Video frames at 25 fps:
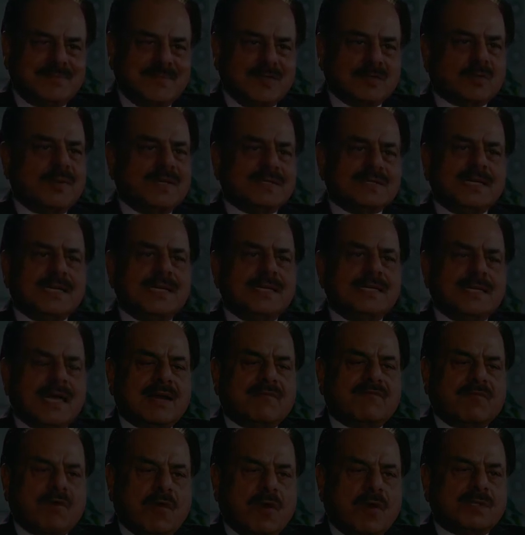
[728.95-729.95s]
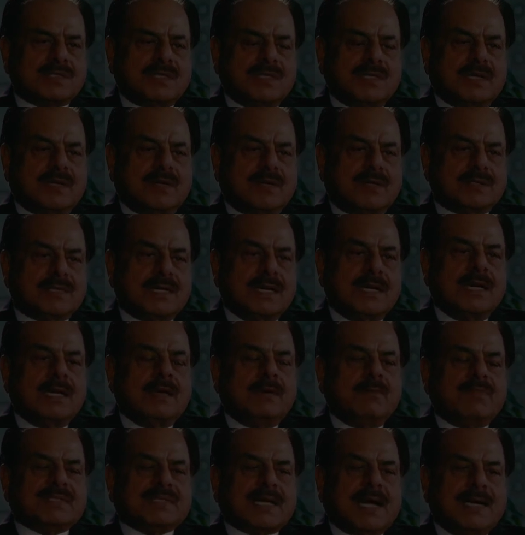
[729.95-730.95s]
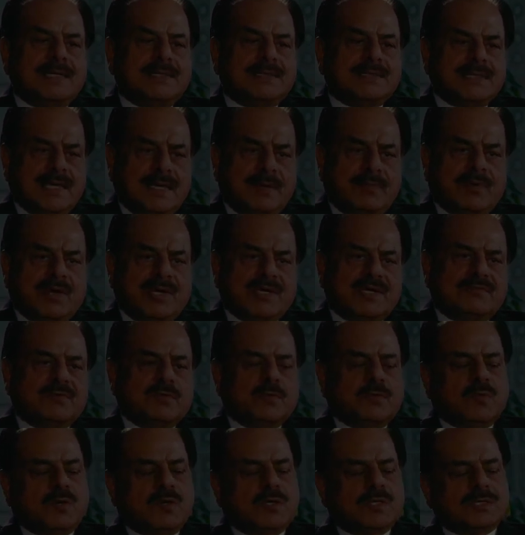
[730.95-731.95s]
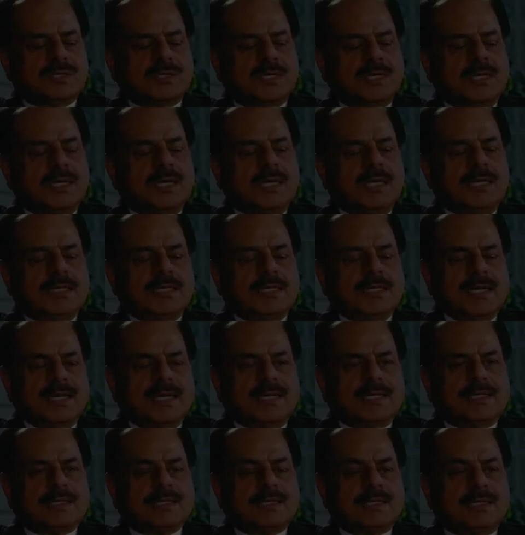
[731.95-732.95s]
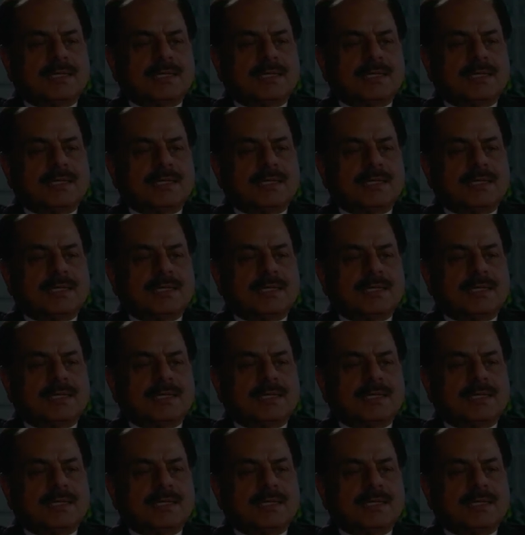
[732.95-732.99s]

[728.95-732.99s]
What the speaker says: So basically, there are flaws in their laws. Besides, their point of view was that